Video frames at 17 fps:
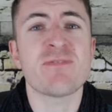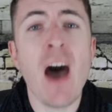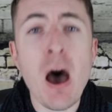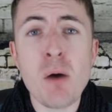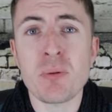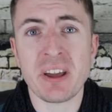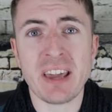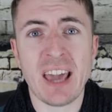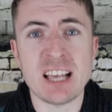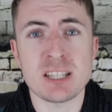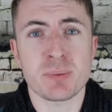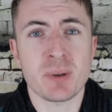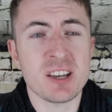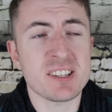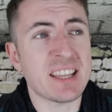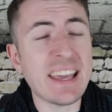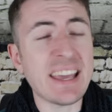Fabregas
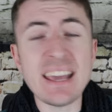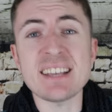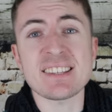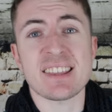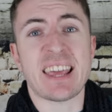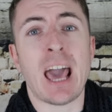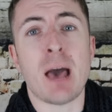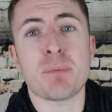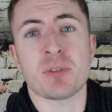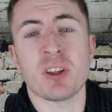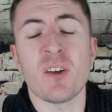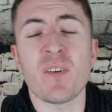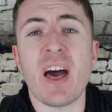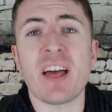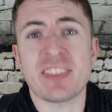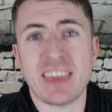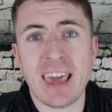because he is the captain
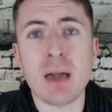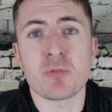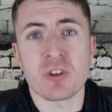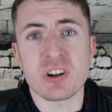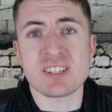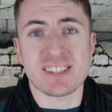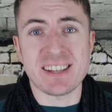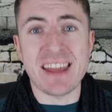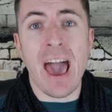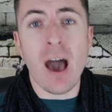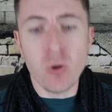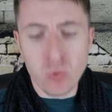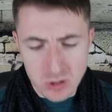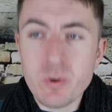at the Emirates now,